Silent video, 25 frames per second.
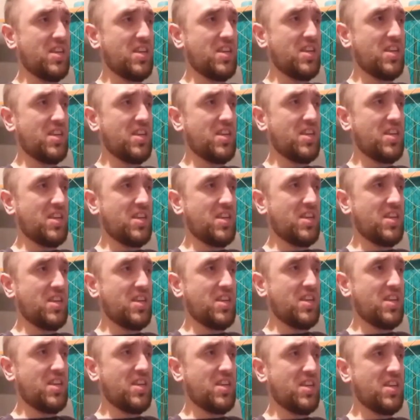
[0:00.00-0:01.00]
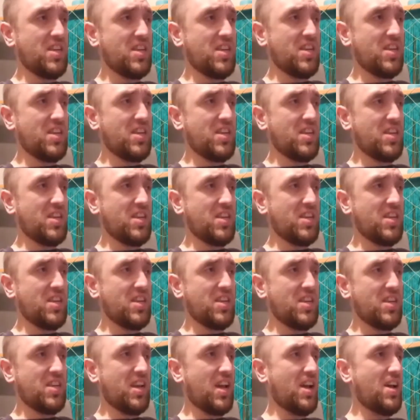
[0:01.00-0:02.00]
but then she just sits
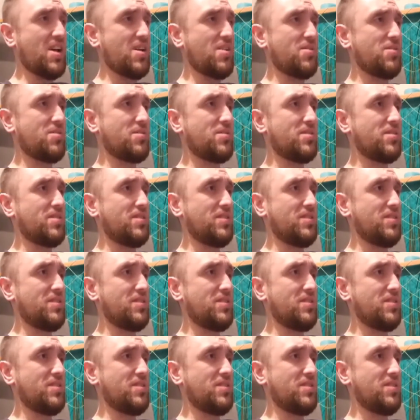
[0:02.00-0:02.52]
down.